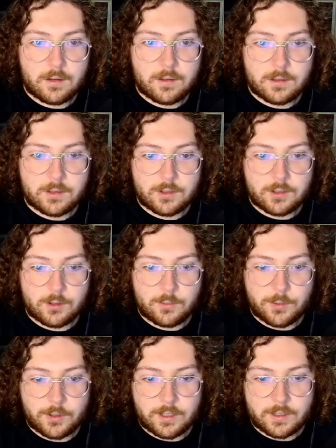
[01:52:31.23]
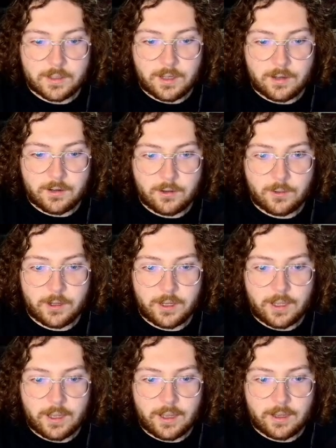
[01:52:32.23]
Super Nintendo, where
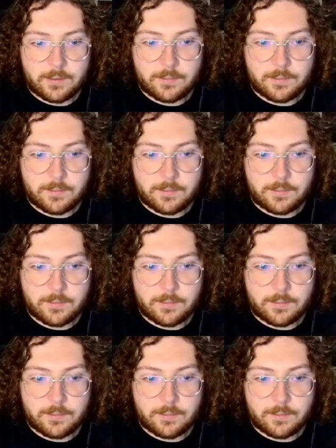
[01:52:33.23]
you at?